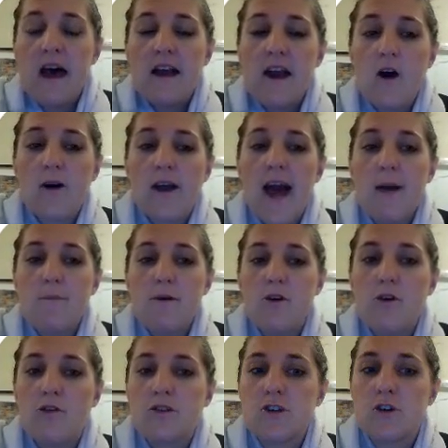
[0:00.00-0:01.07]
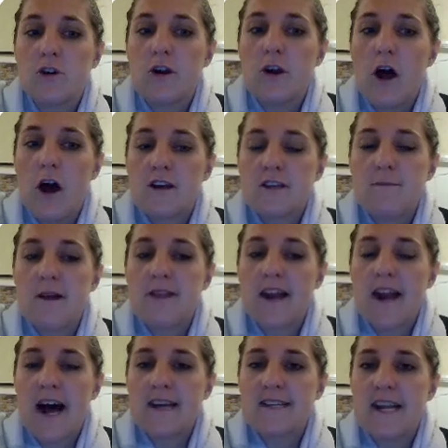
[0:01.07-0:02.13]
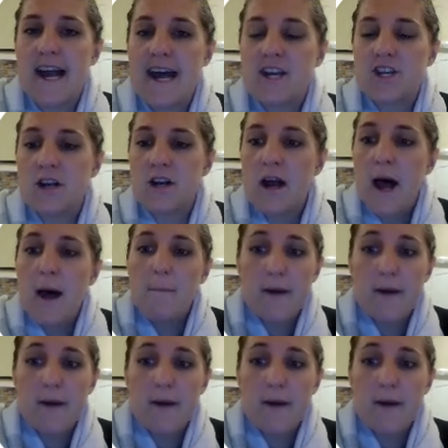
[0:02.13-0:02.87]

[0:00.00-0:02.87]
Now, it can be useful to look at last month in isolation,